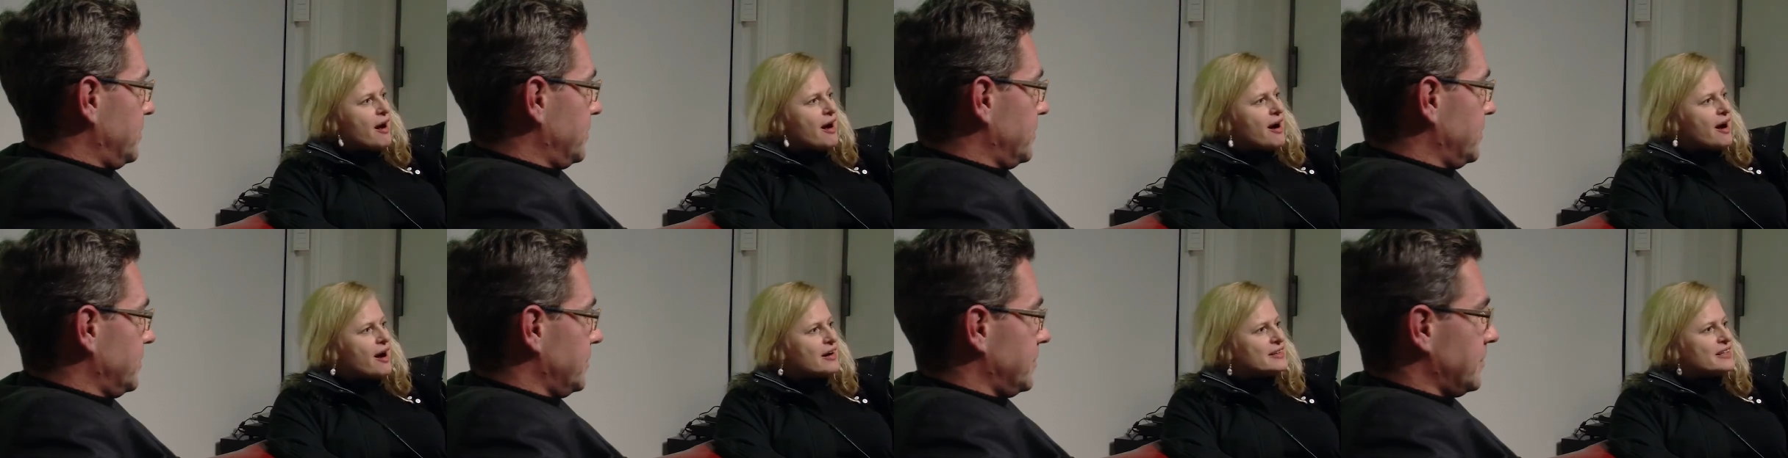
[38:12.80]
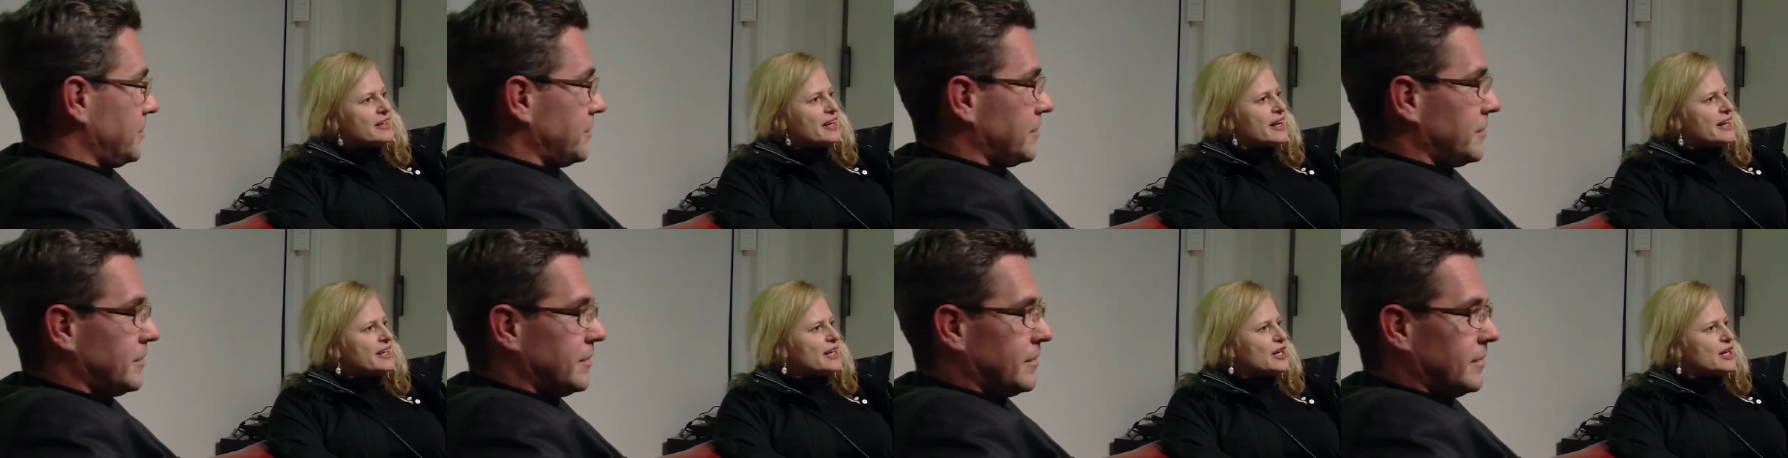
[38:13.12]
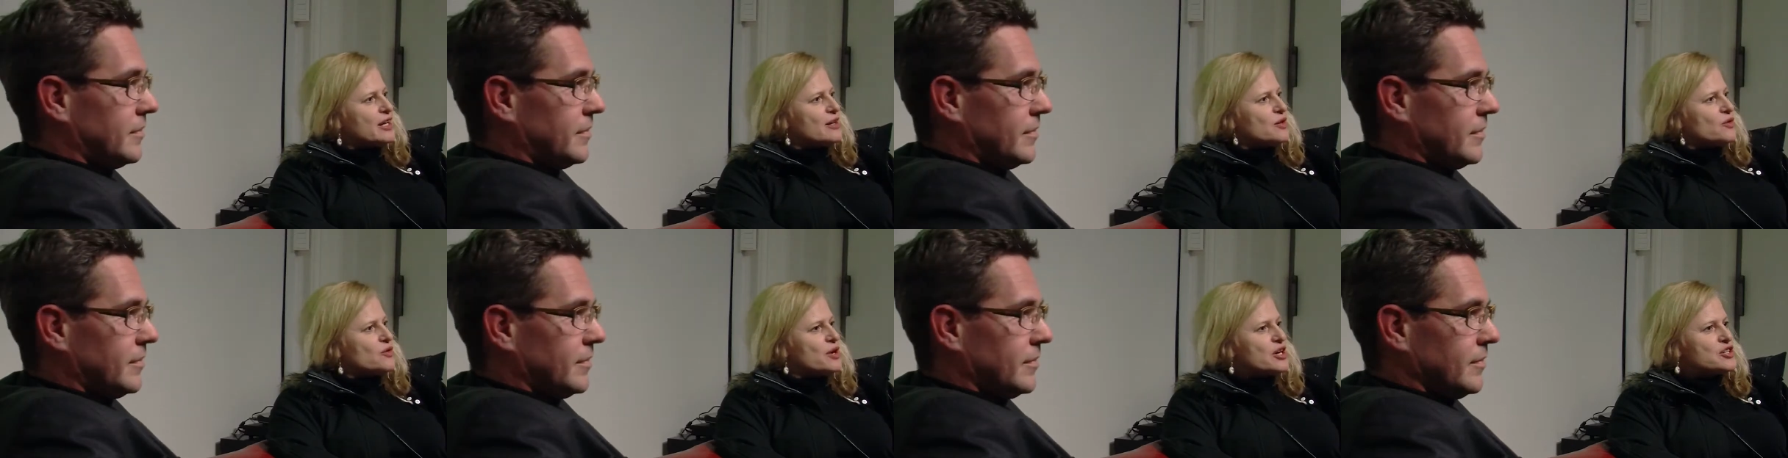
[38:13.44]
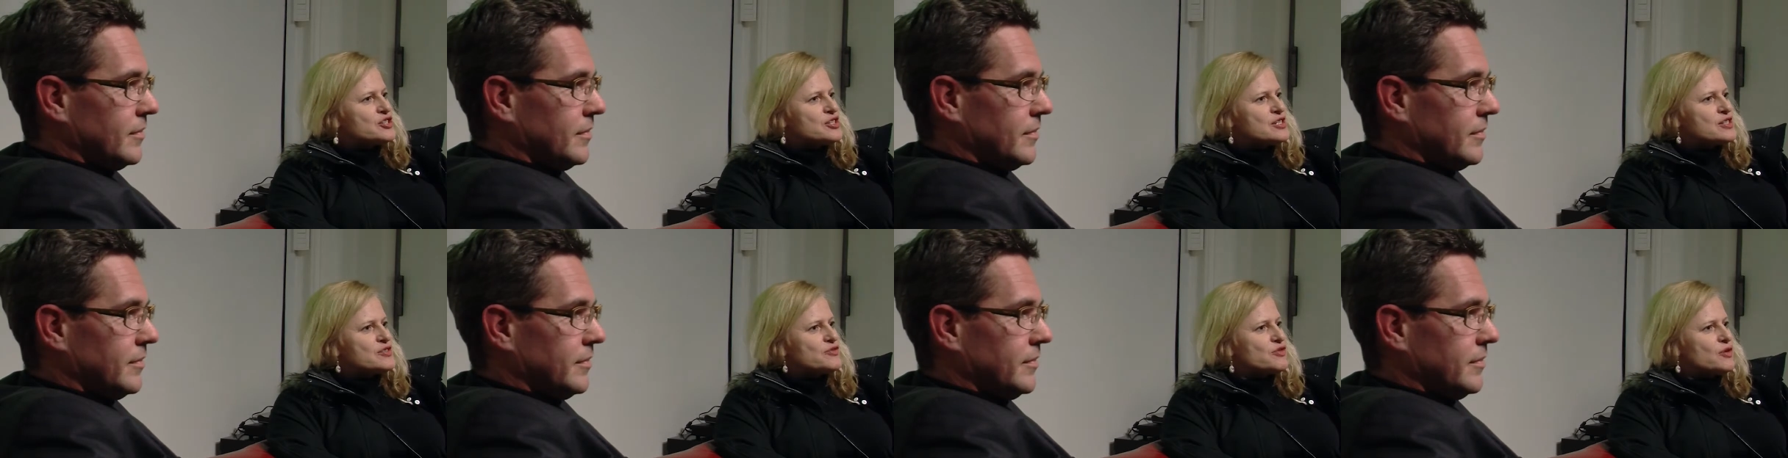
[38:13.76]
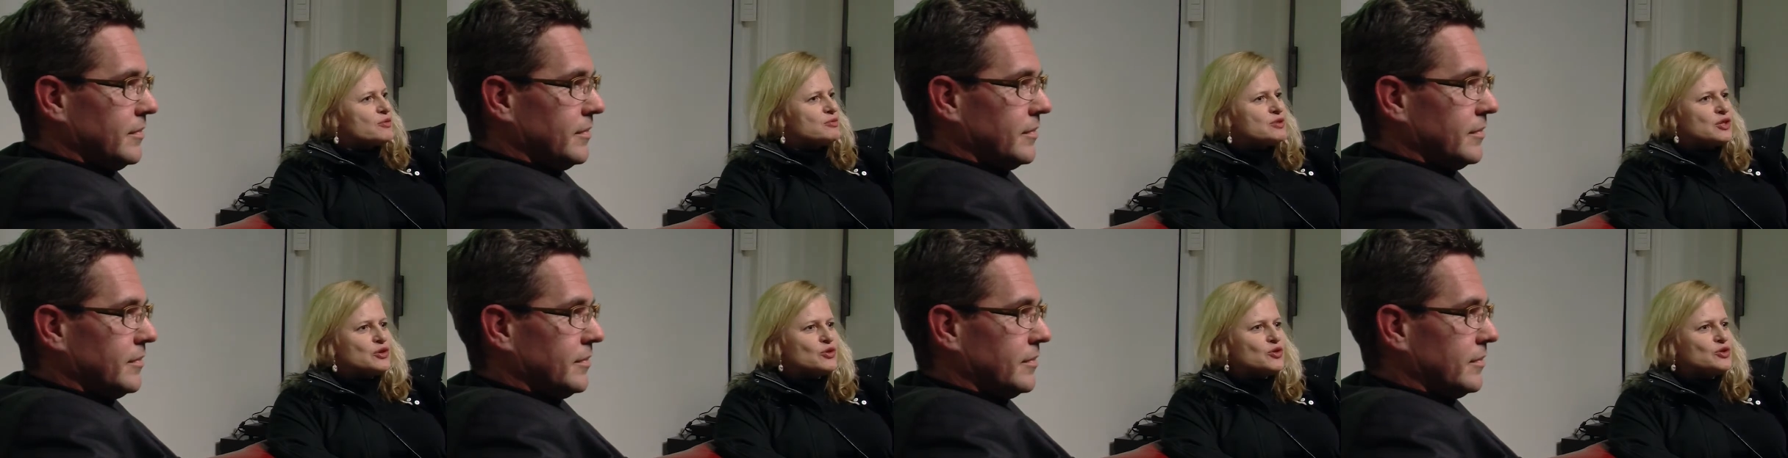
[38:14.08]
Speaker 1: Are there any questions from
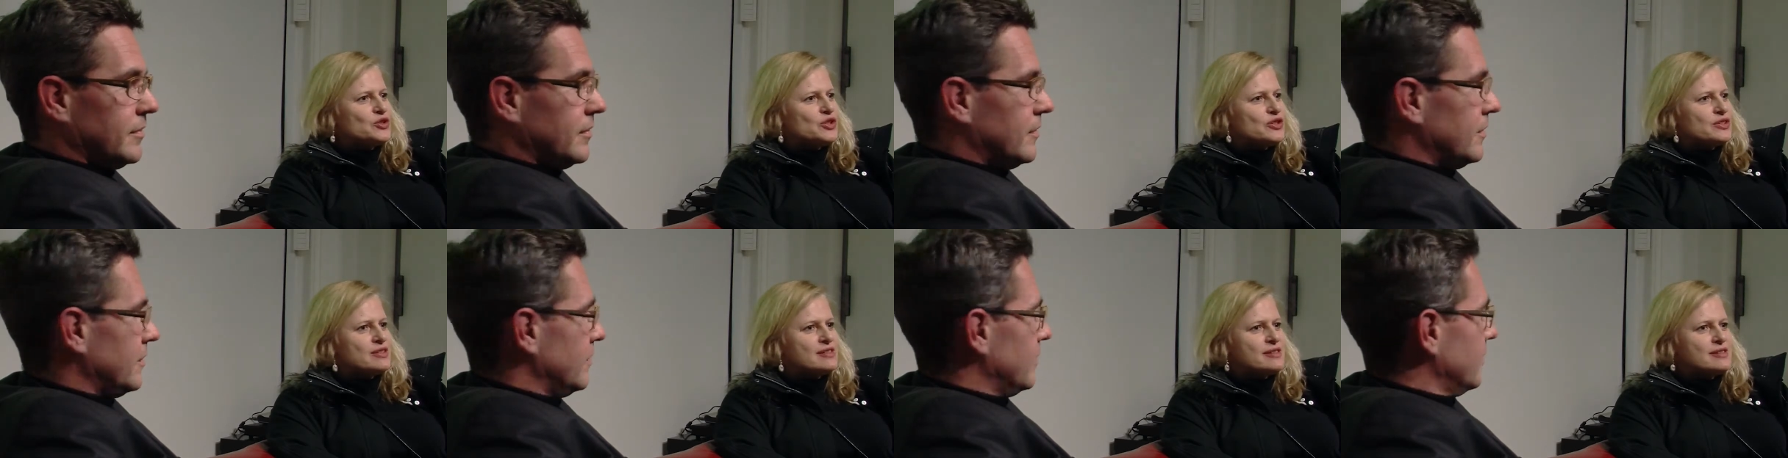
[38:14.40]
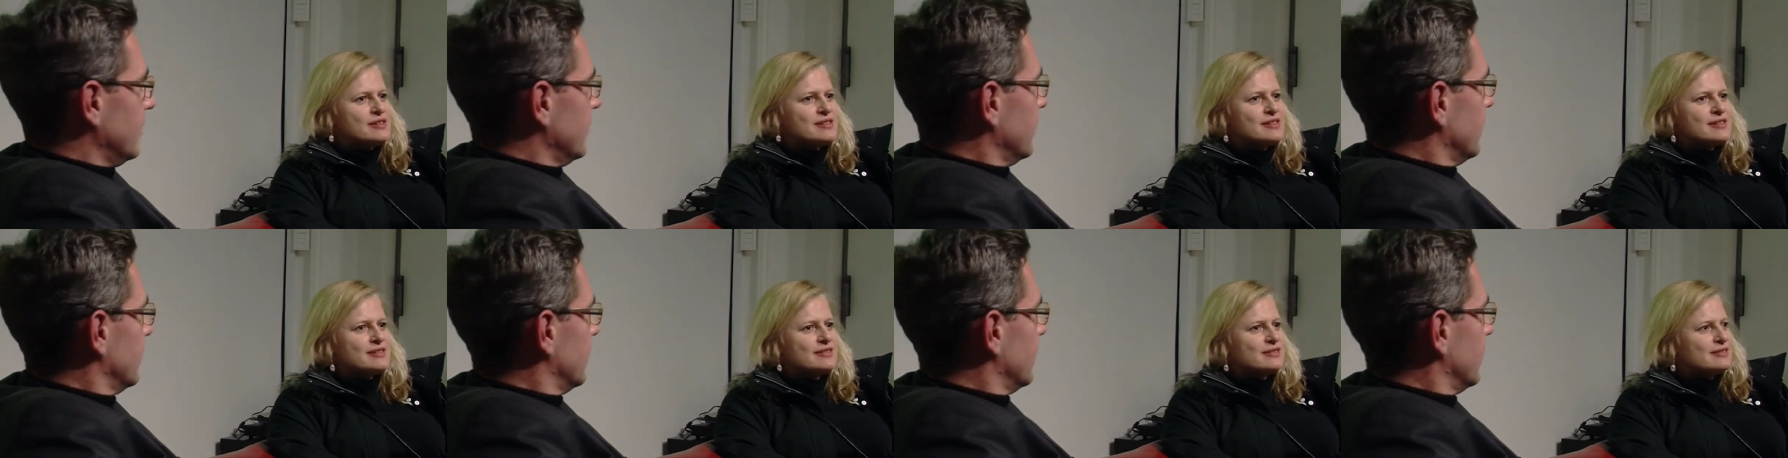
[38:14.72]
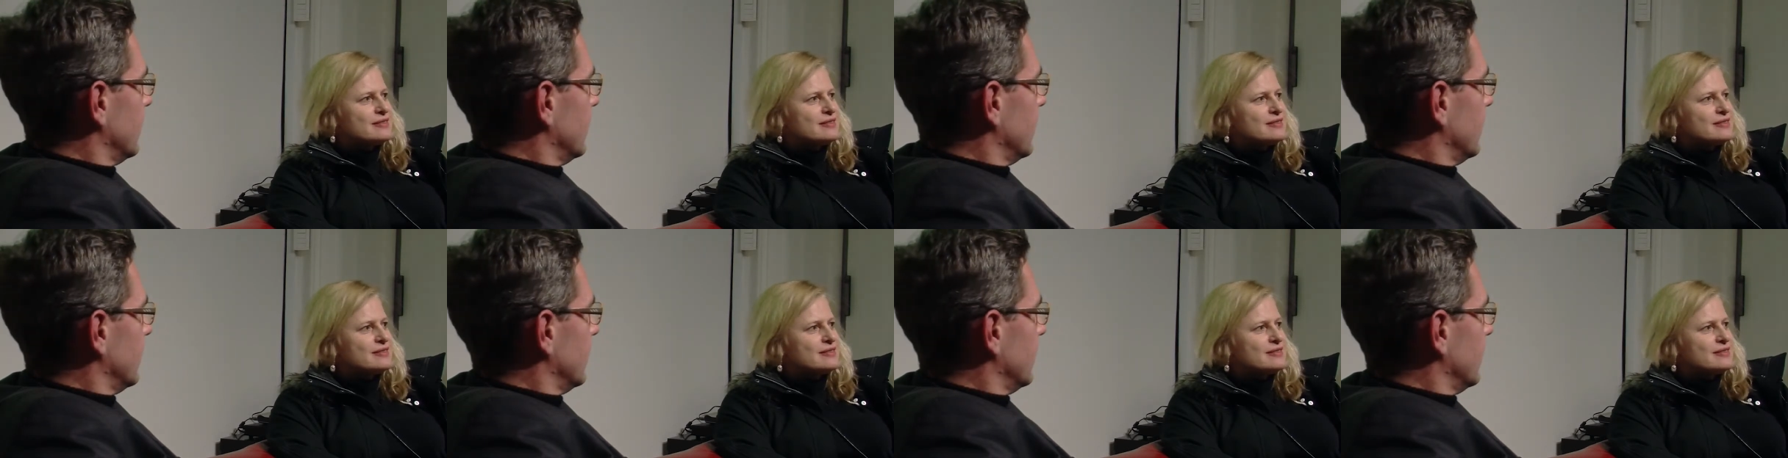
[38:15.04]
the audience?